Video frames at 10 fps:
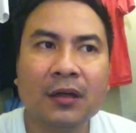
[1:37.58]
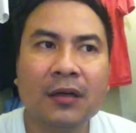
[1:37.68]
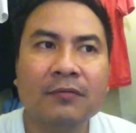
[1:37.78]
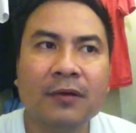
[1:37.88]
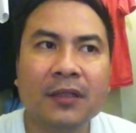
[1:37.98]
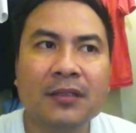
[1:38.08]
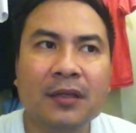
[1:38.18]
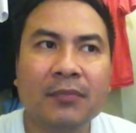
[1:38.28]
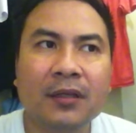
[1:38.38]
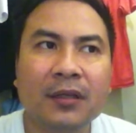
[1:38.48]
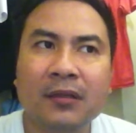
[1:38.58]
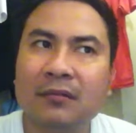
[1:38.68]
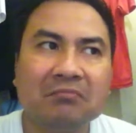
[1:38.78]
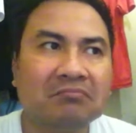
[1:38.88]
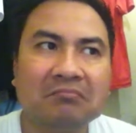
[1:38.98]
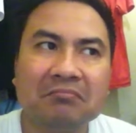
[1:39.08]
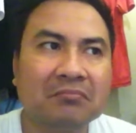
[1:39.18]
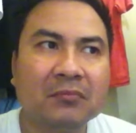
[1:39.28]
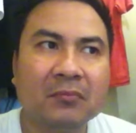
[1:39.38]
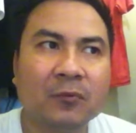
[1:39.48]
I felt something
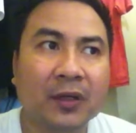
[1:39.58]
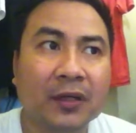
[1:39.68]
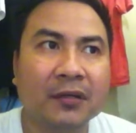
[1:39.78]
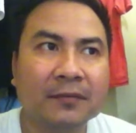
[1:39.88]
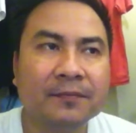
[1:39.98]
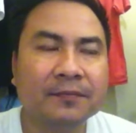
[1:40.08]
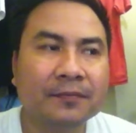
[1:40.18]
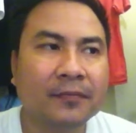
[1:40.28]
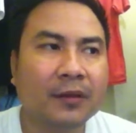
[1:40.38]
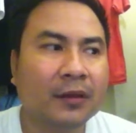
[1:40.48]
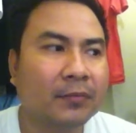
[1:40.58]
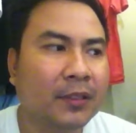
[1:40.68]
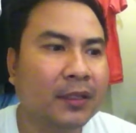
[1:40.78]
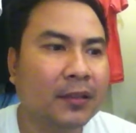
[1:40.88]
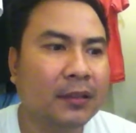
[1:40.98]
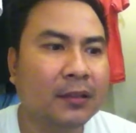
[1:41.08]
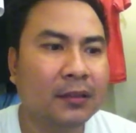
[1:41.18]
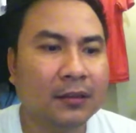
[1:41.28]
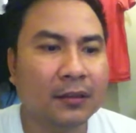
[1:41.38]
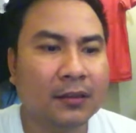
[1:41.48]
weird. But then
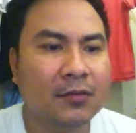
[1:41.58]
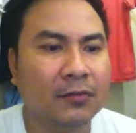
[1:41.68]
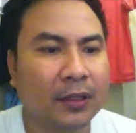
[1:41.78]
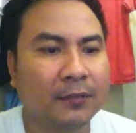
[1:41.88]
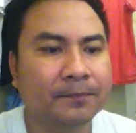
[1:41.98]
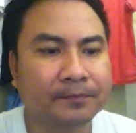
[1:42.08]
it's okay.